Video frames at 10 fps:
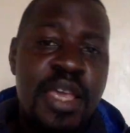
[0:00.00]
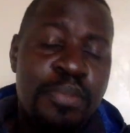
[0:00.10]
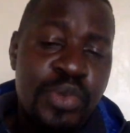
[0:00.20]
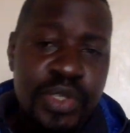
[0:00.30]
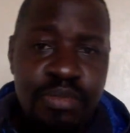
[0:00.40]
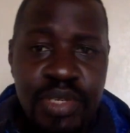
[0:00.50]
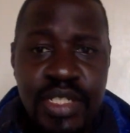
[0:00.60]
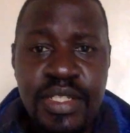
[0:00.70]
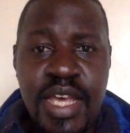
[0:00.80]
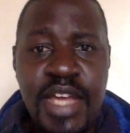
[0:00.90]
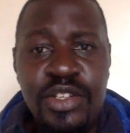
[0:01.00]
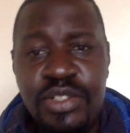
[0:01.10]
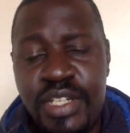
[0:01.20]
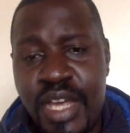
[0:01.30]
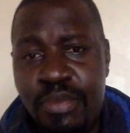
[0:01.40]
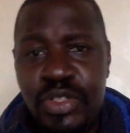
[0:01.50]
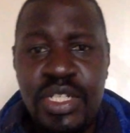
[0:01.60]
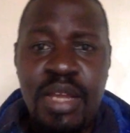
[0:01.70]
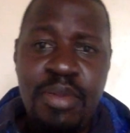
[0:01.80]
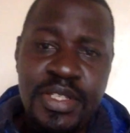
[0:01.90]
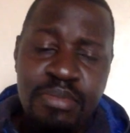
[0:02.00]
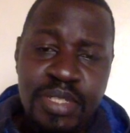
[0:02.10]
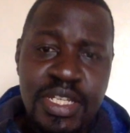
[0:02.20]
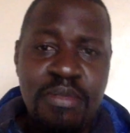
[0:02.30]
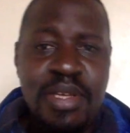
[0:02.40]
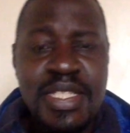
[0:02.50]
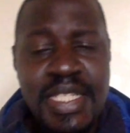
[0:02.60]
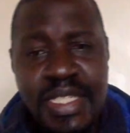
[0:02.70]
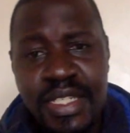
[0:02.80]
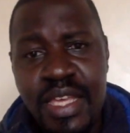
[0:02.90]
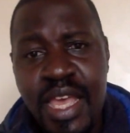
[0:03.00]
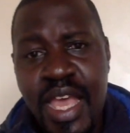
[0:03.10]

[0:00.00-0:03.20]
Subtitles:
Ipswich beat Tottenham. Tottenham has beaten Man City.